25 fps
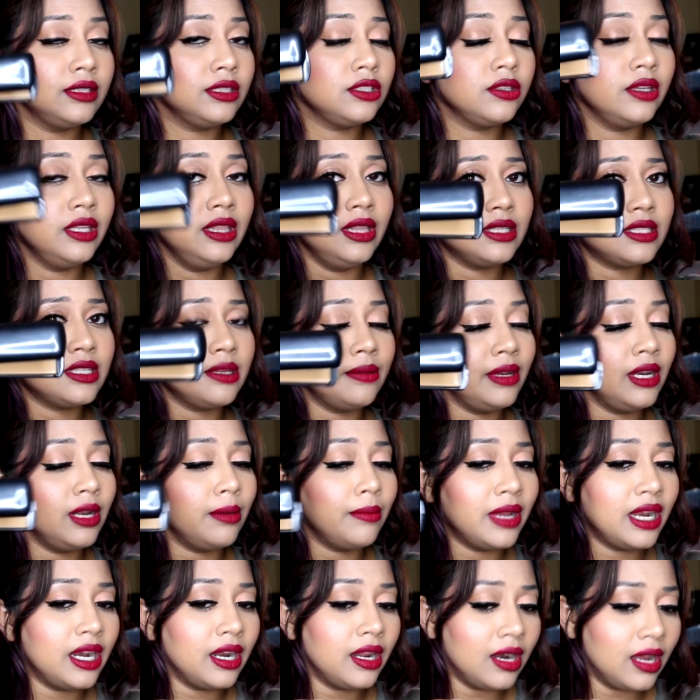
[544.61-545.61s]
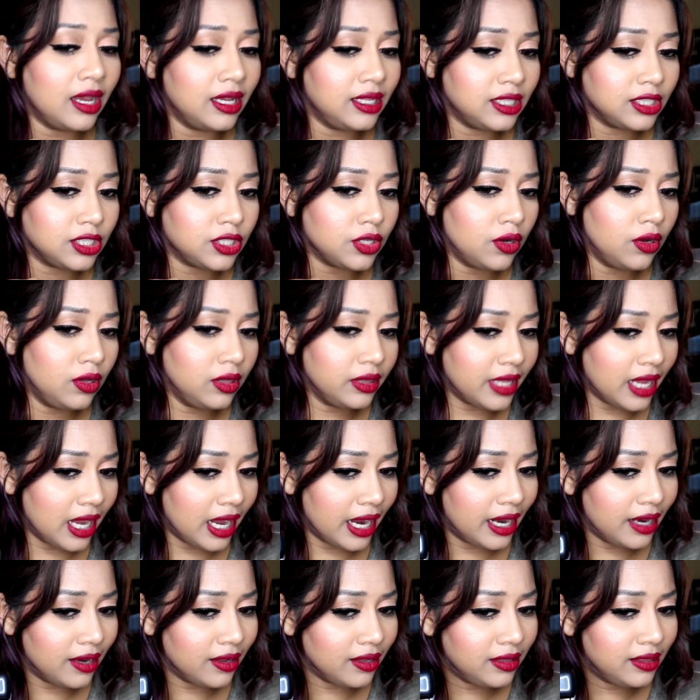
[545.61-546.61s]
So in the similar manner, I just hold the
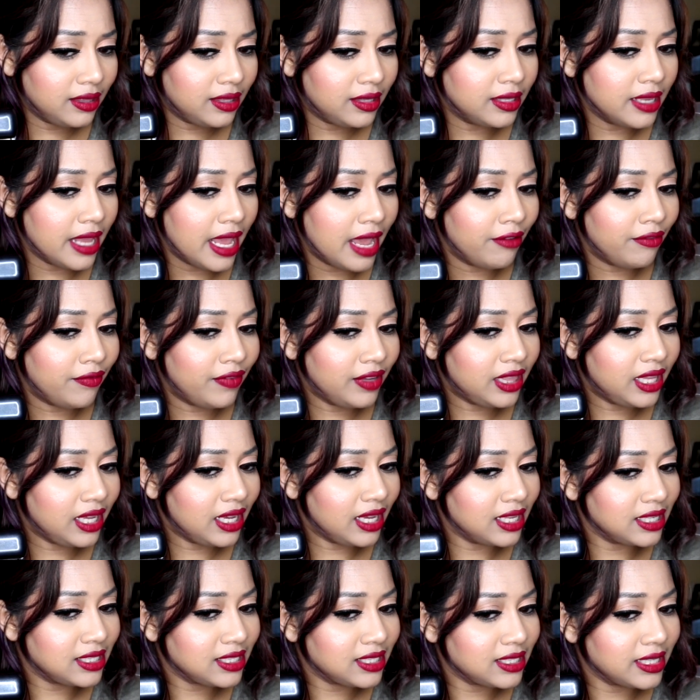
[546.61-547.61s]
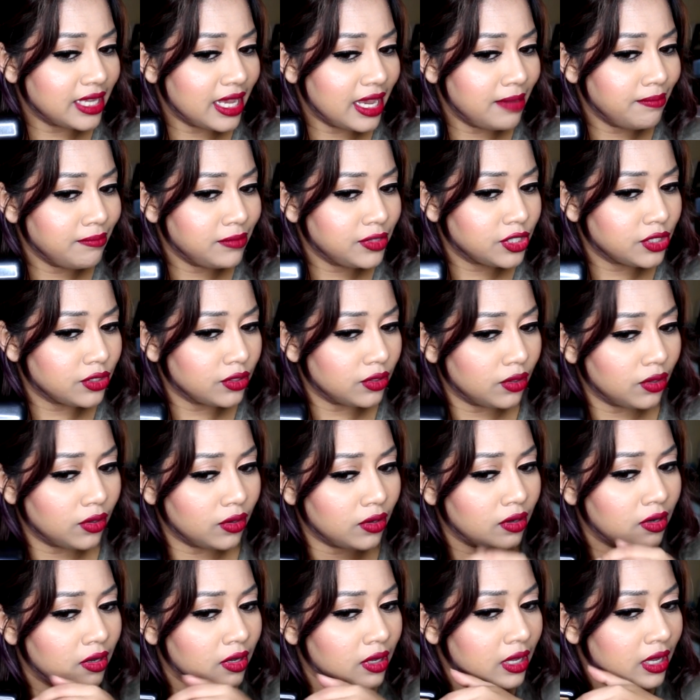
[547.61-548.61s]
iron. Everything is same,
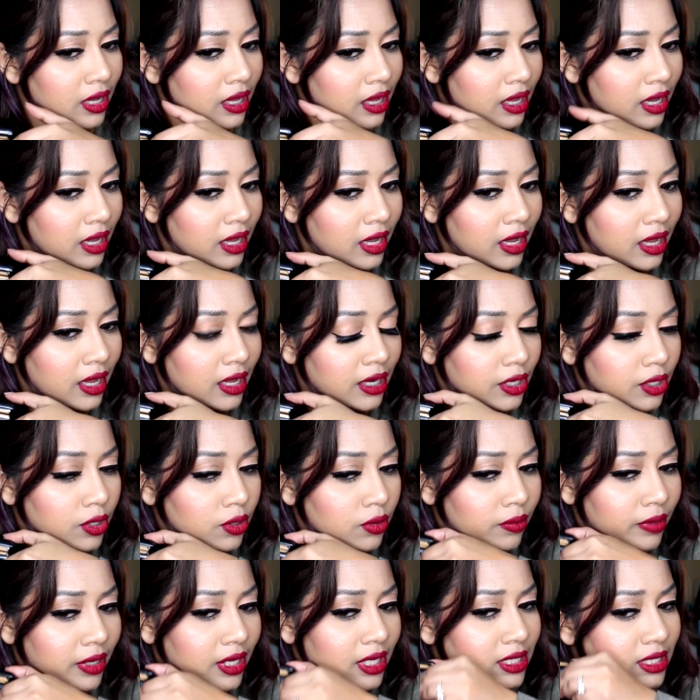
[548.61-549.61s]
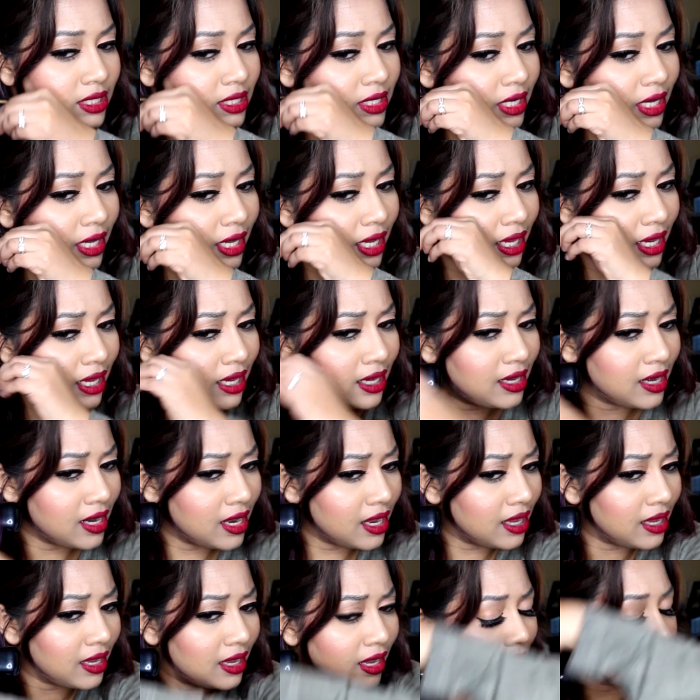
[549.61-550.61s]
so twist it.
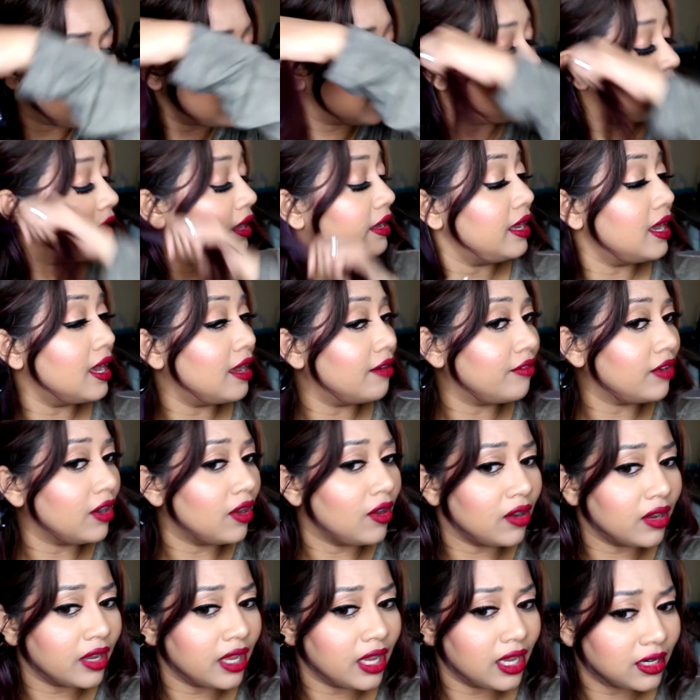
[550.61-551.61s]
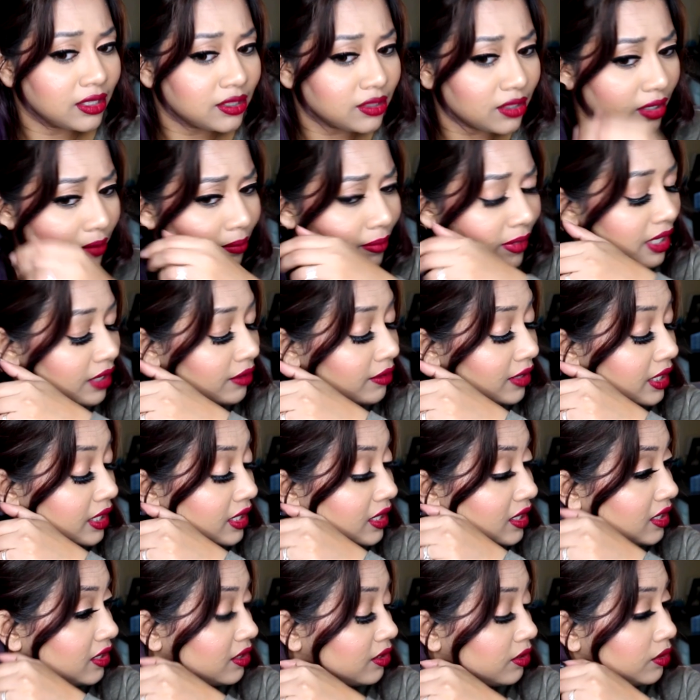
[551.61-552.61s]
I have long hair, so I might not
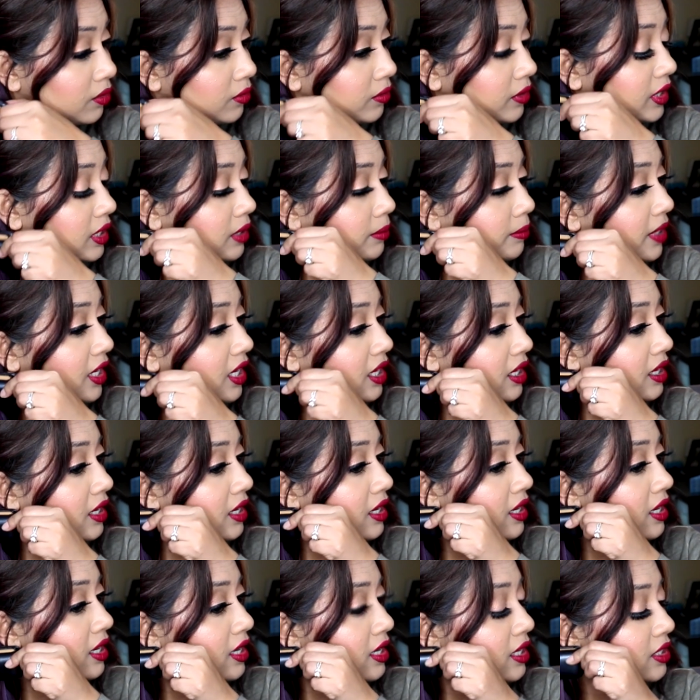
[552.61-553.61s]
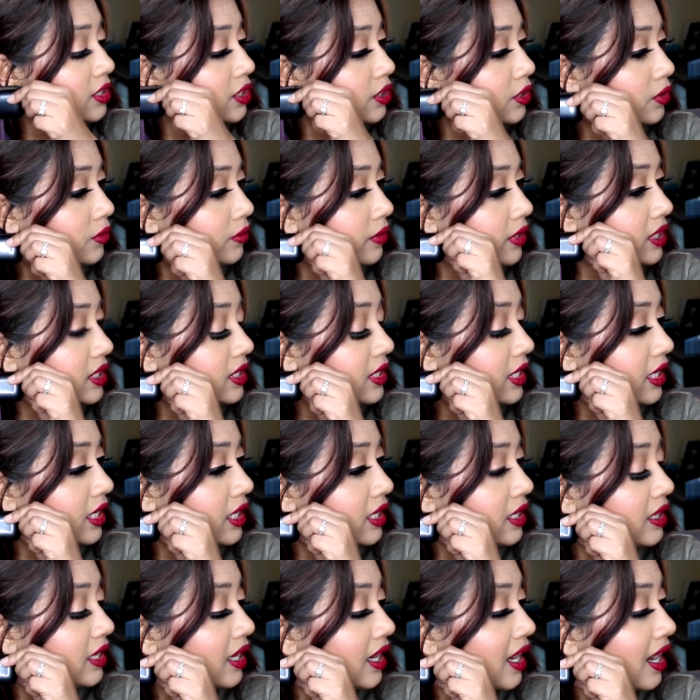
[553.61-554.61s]
need to do it again. So twist
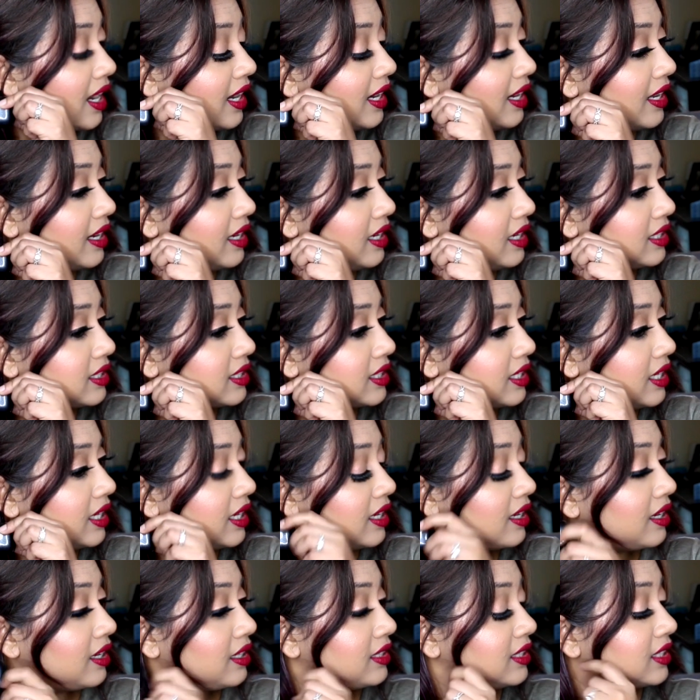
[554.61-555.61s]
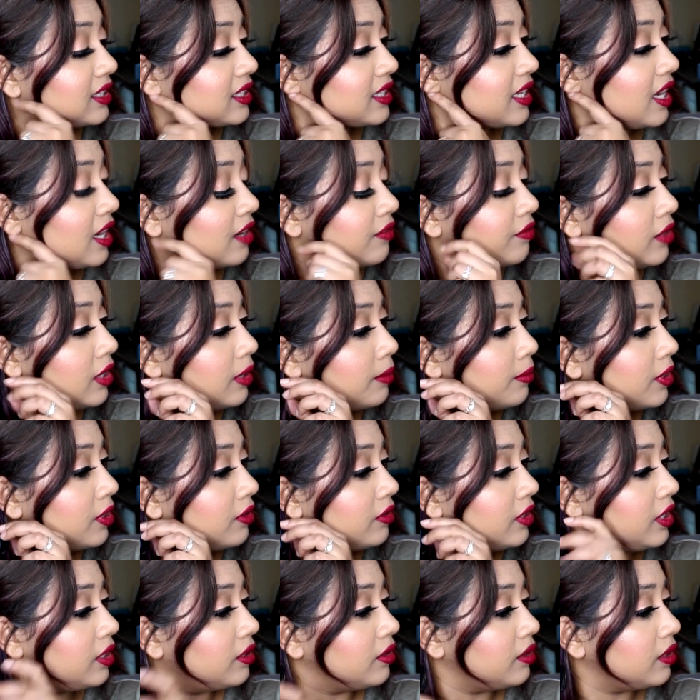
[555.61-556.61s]
it. The guideline is here. Just careful
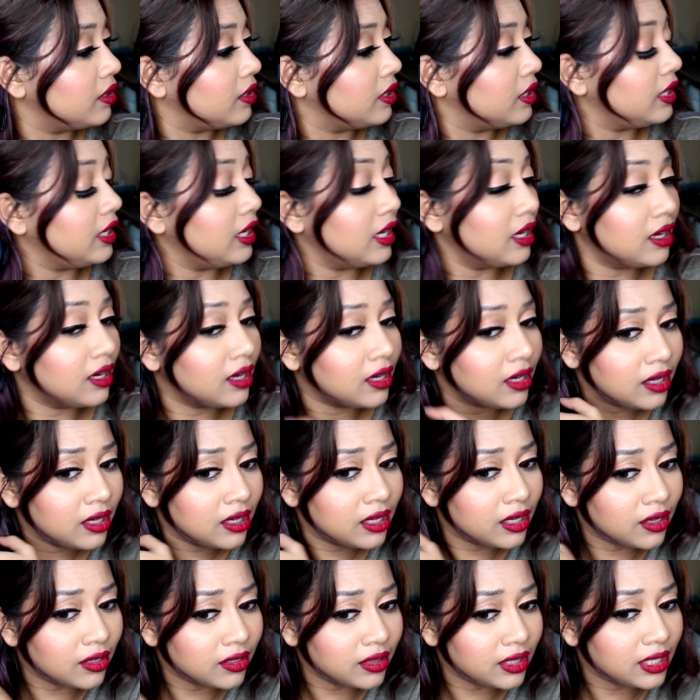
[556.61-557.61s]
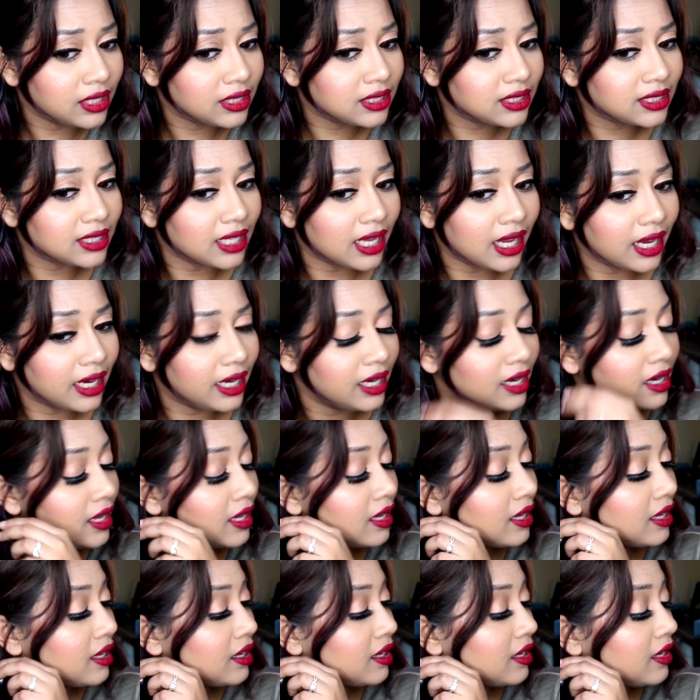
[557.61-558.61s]
about your ear on this side,
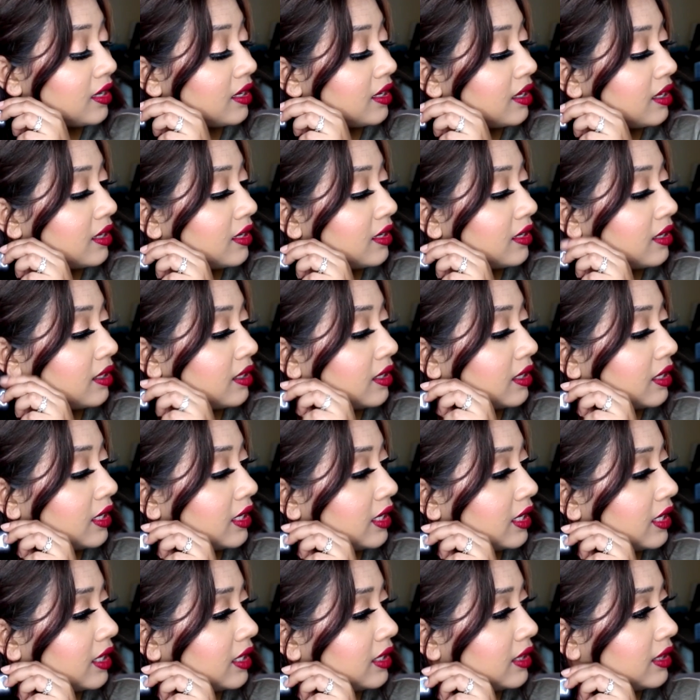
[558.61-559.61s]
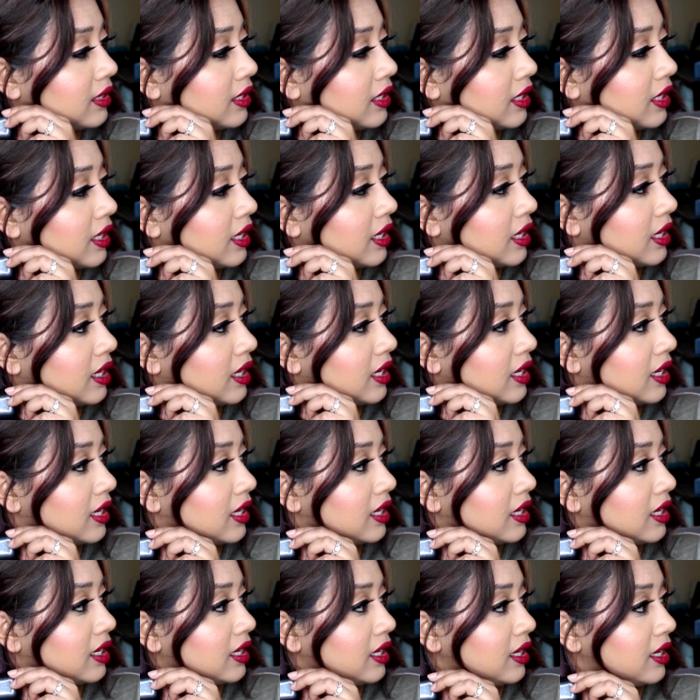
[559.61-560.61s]
and
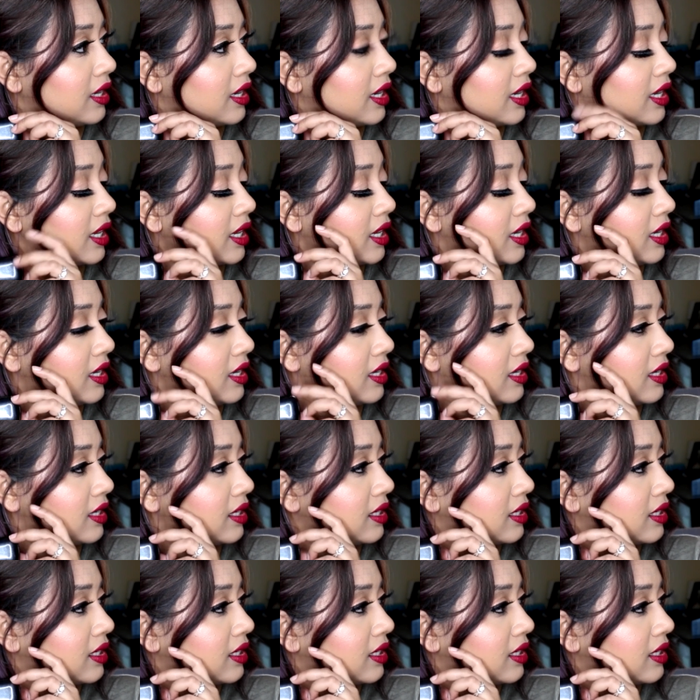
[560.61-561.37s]
then drag it.